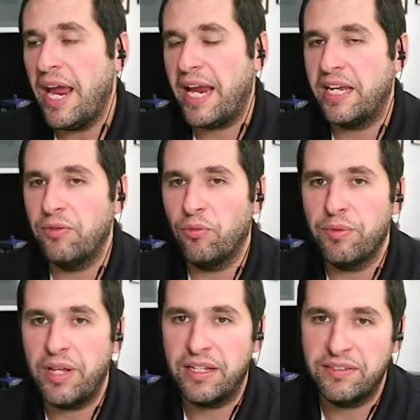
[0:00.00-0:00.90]
and can
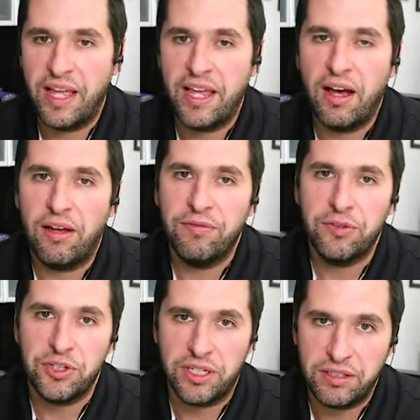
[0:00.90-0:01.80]
and stay on
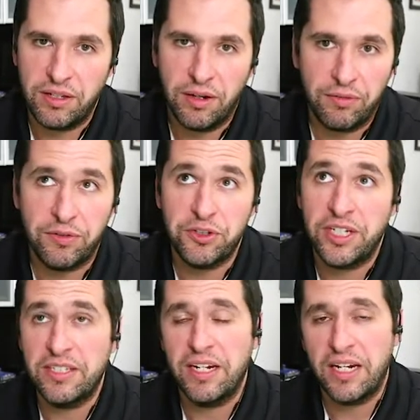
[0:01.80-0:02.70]
for 60 uh, for
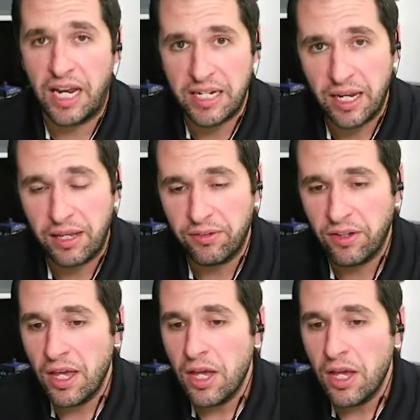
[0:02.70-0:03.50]
60 to 90 days.